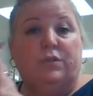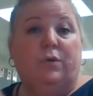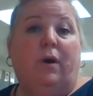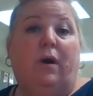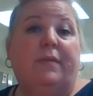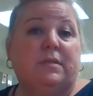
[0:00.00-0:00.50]

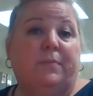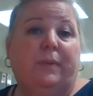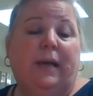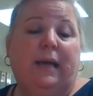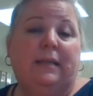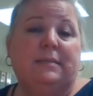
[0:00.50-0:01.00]
So on the
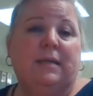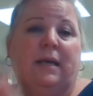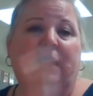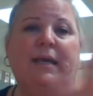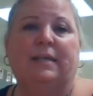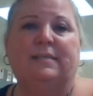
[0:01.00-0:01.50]
supply list,
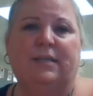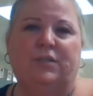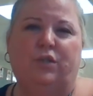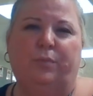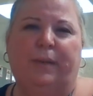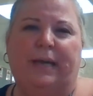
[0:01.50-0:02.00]
it said
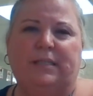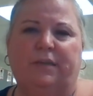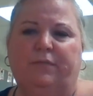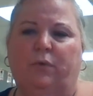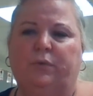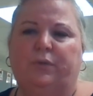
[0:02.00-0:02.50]
2
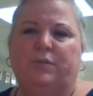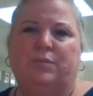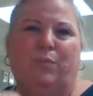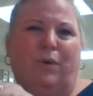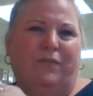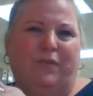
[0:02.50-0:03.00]
plastic
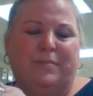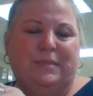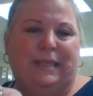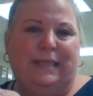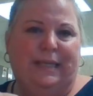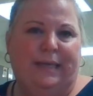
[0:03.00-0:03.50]
folders. One of them's
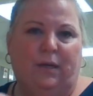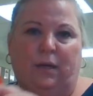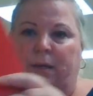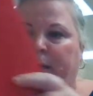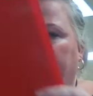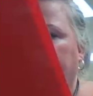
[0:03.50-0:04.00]
in
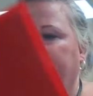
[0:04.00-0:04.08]
here.